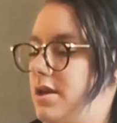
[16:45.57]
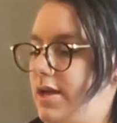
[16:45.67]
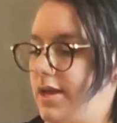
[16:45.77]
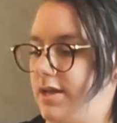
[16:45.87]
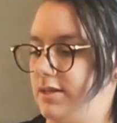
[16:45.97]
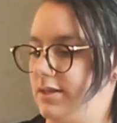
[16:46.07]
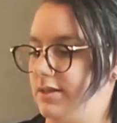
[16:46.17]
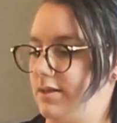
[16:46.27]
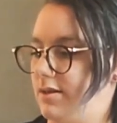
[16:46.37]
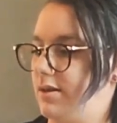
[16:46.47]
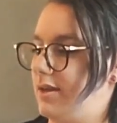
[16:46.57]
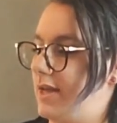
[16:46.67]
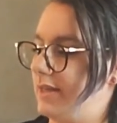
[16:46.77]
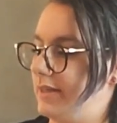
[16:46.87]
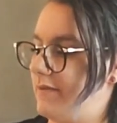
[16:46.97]
It
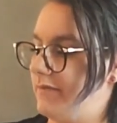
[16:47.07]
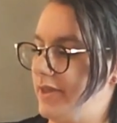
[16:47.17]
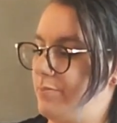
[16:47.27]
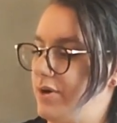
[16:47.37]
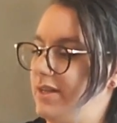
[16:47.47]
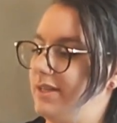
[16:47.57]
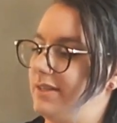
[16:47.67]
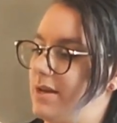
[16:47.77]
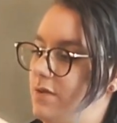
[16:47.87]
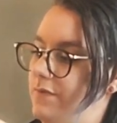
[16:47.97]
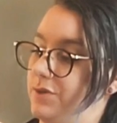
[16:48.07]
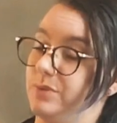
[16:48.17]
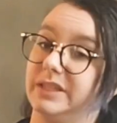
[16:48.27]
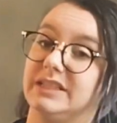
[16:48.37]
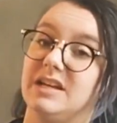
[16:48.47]
is love. The print itself is
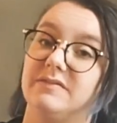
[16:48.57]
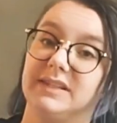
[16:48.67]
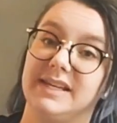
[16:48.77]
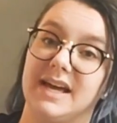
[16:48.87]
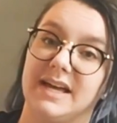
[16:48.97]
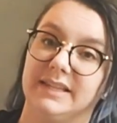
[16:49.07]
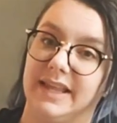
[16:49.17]
really lovely. I